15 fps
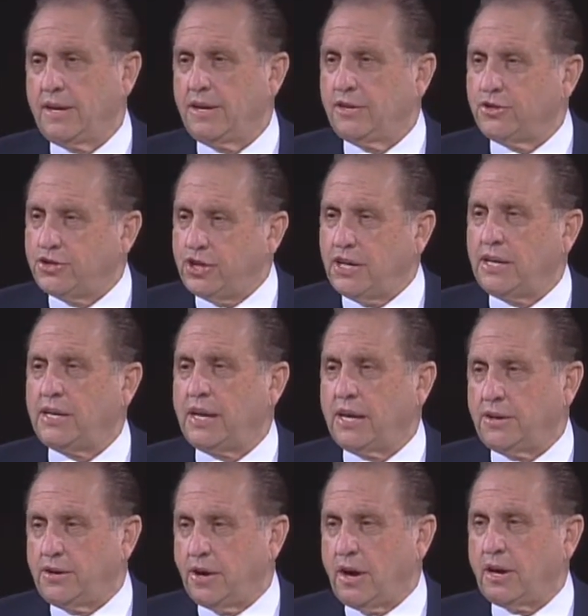She
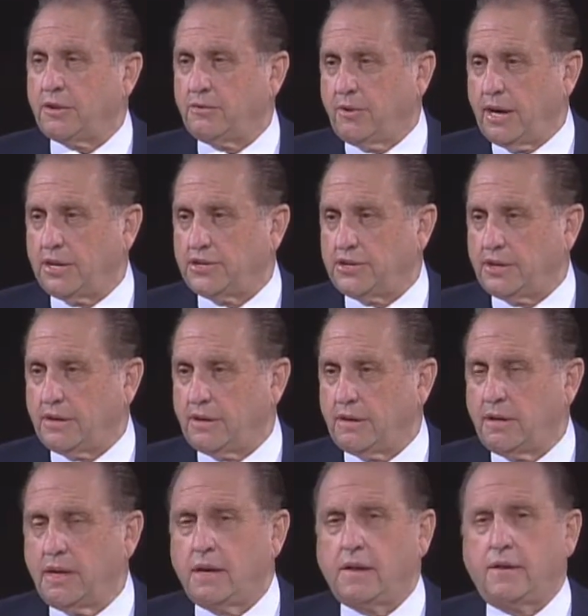did not question
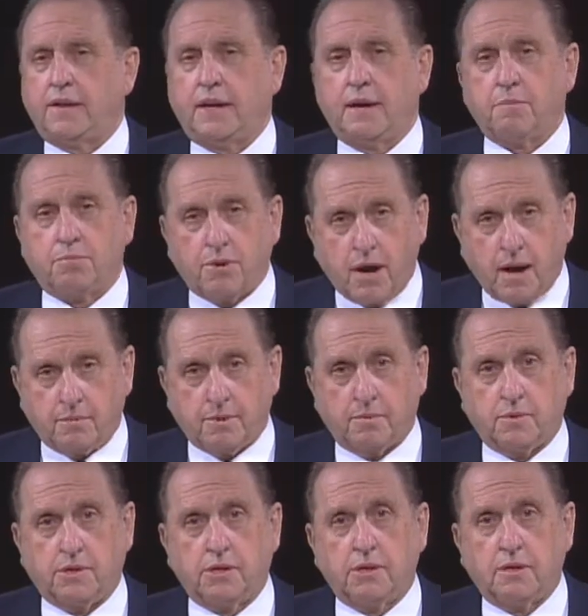the
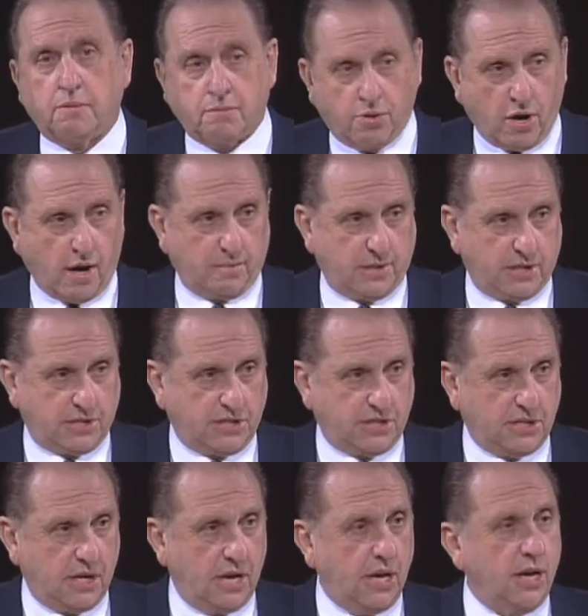improbable
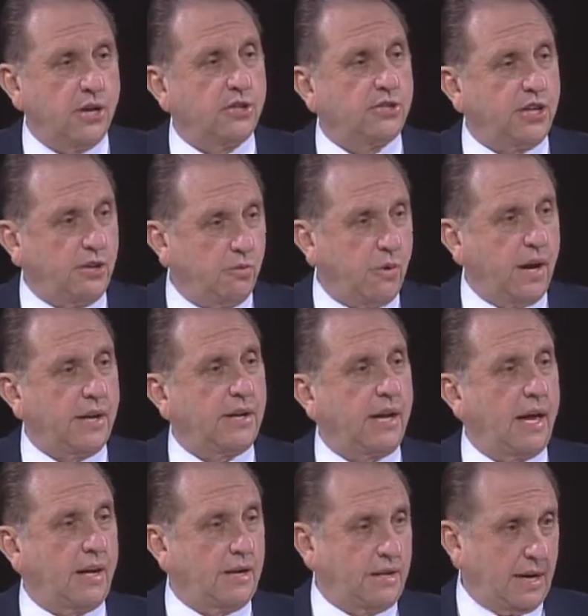promise. She went
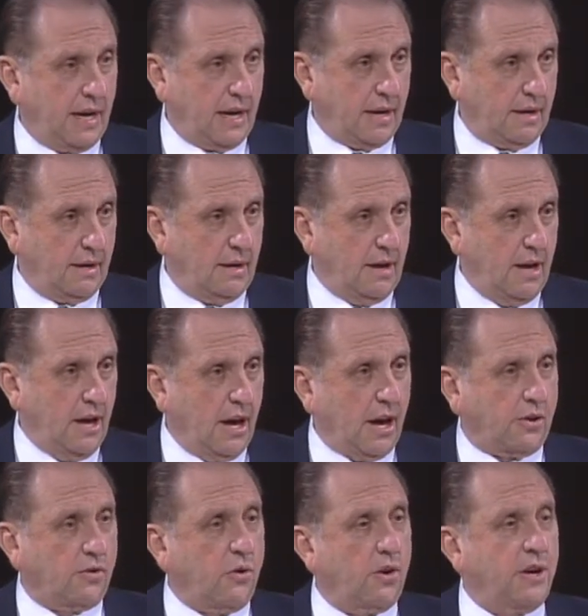and did
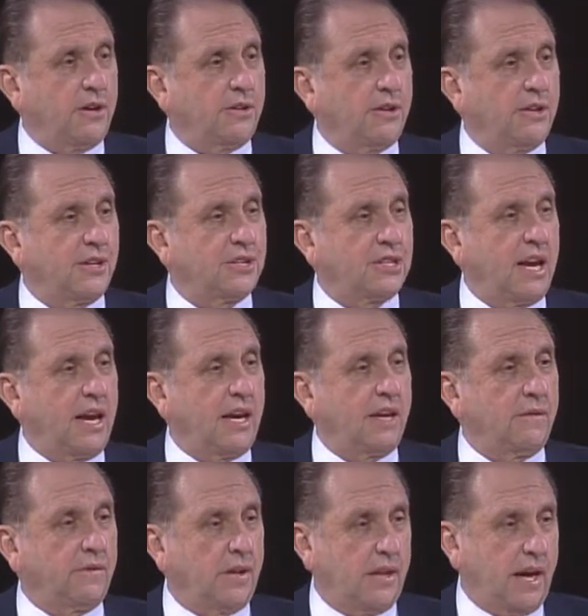according to the saying
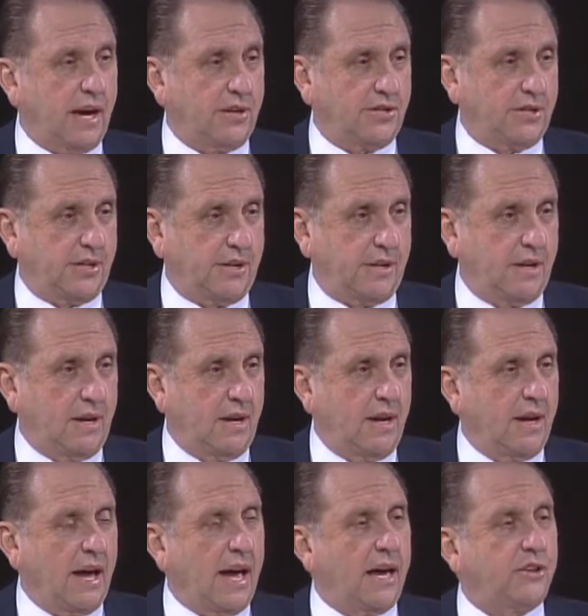of Elijah,
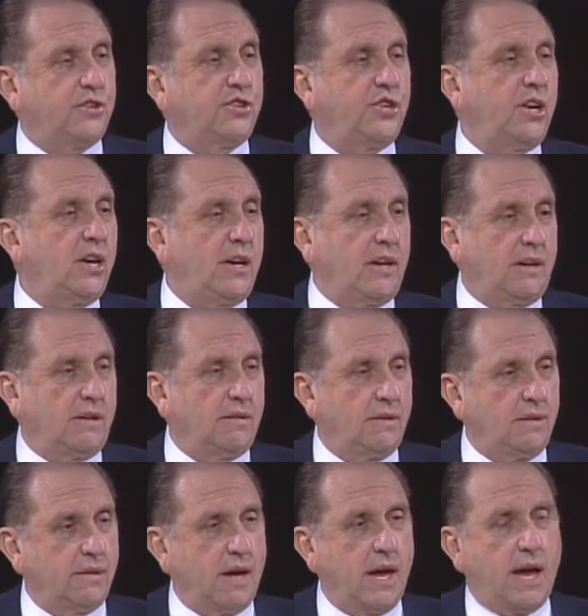and she
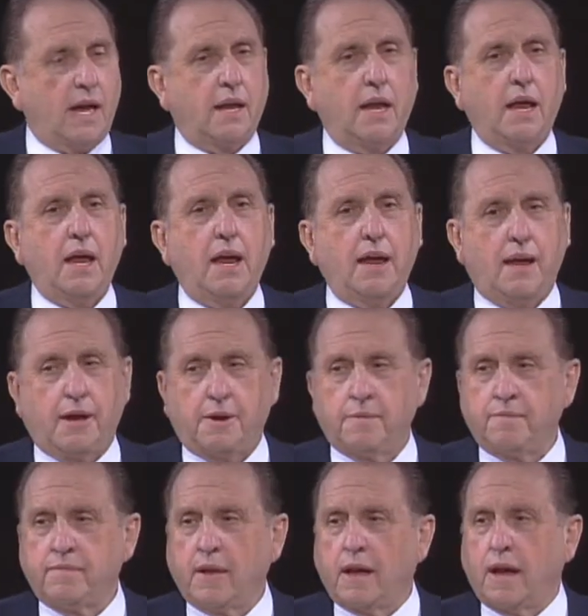and he
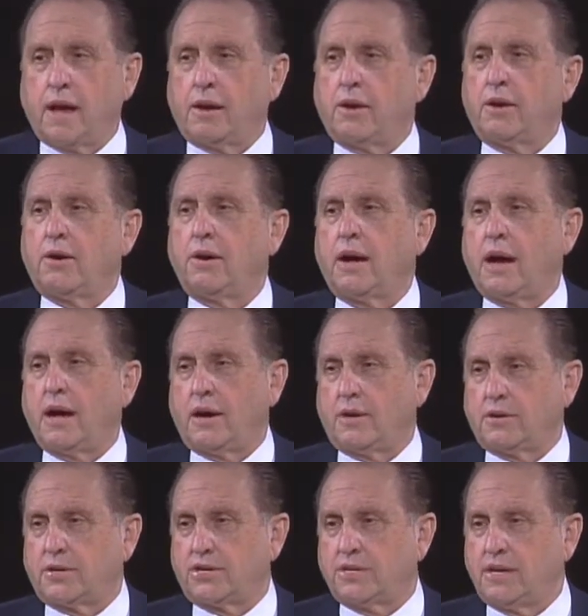and her
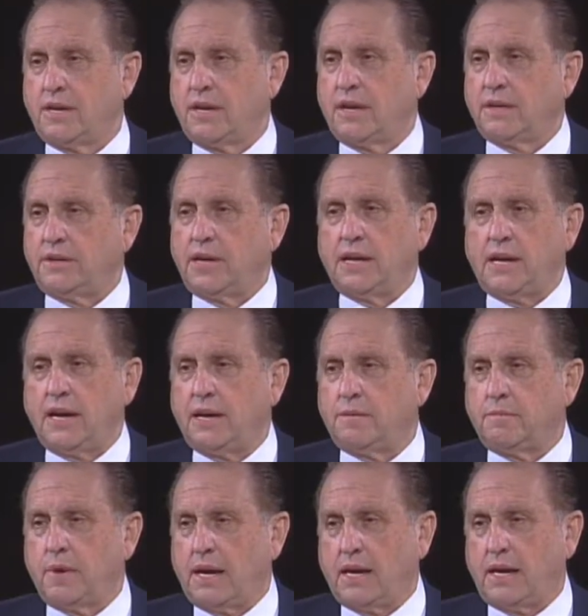house did eat
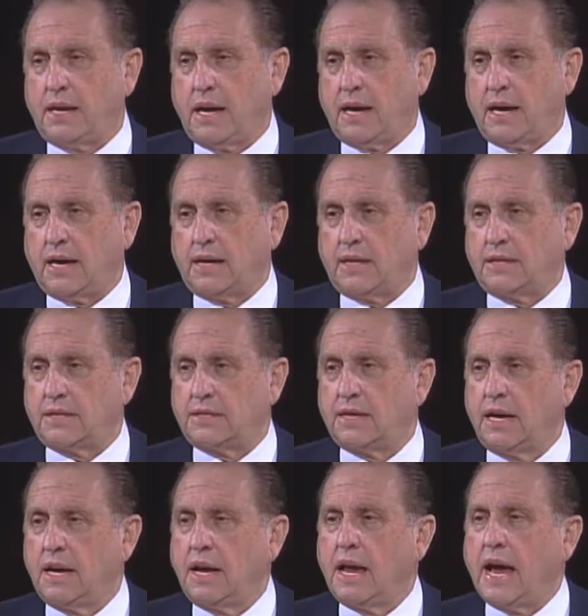many days,
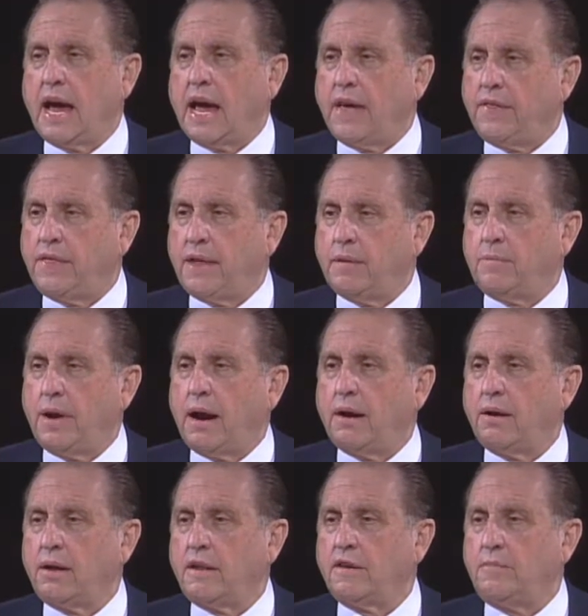and the
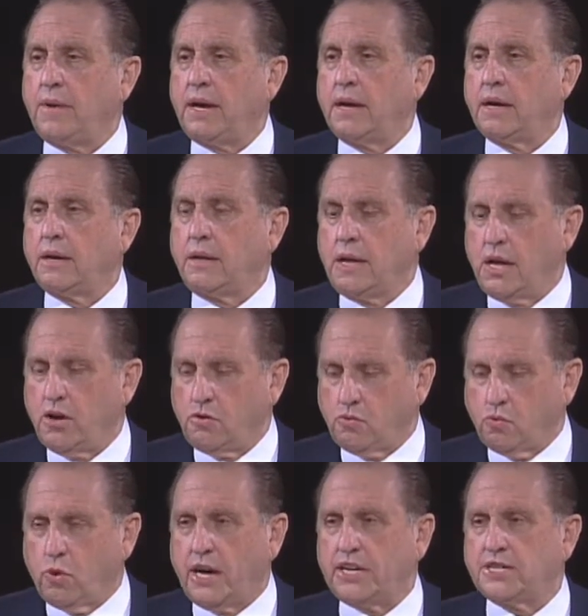barrel of meal
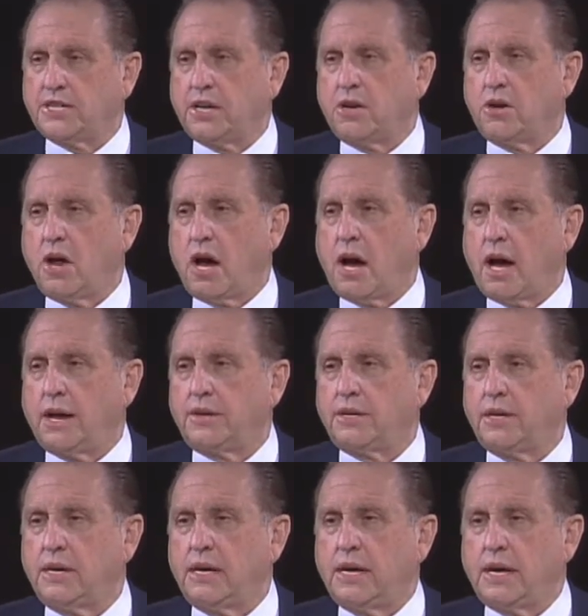wasted not,
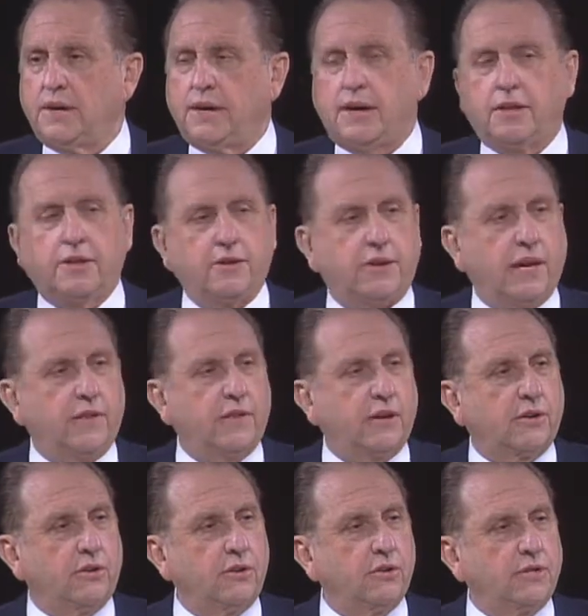neither did the
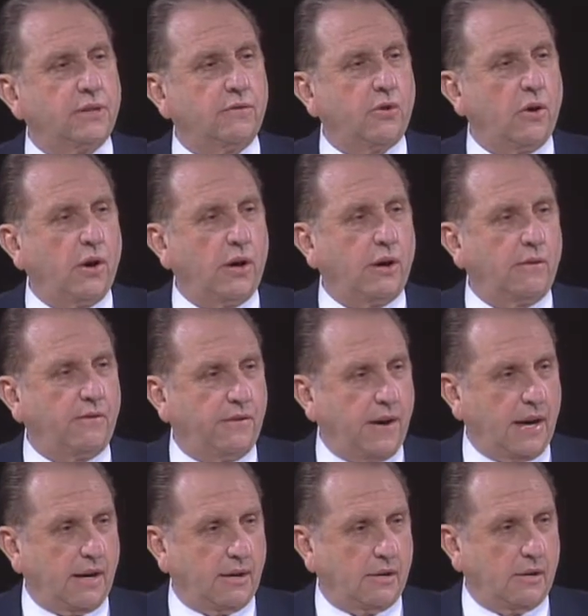cruse of oil
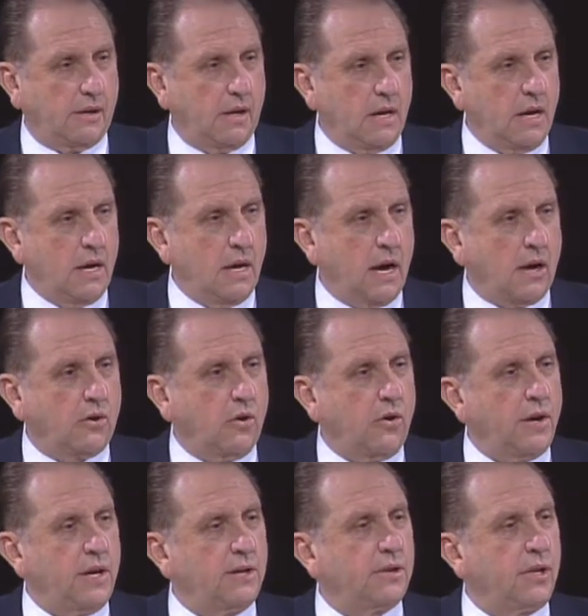fail,
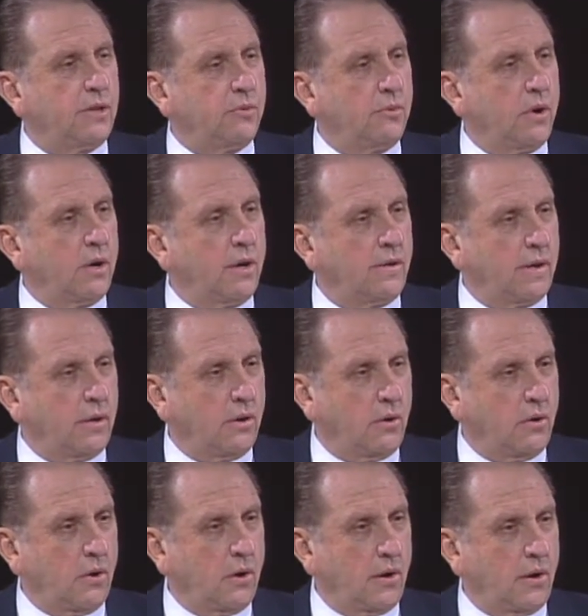according to the word of the
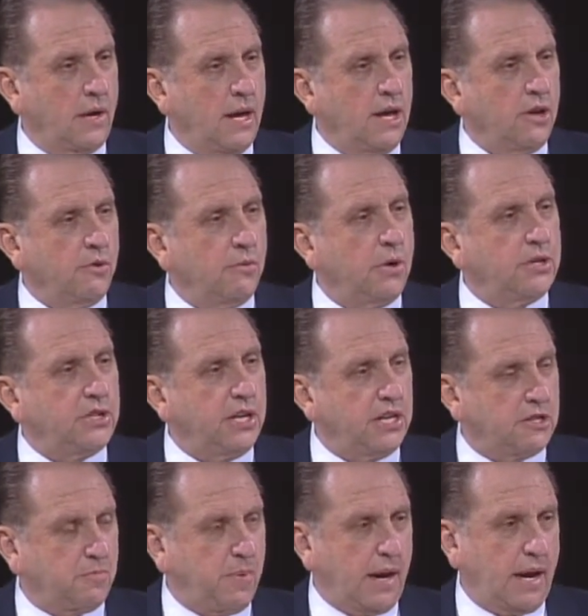Lord which he
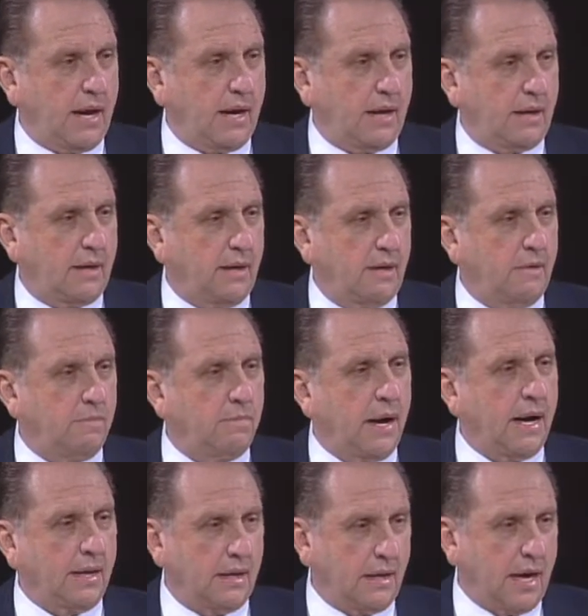spake
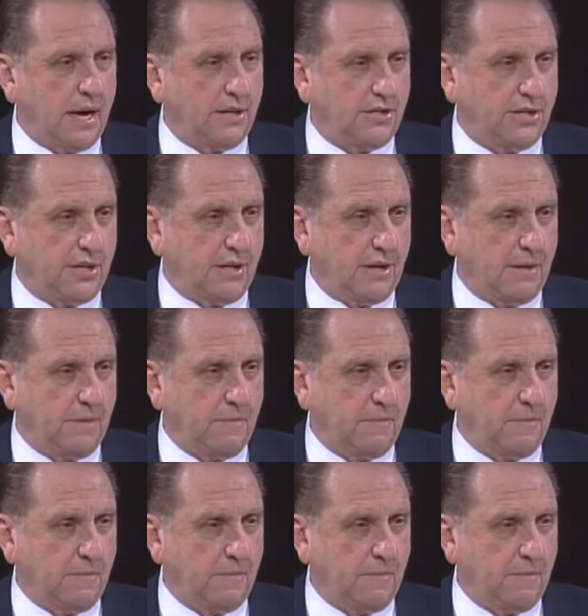by Elijah.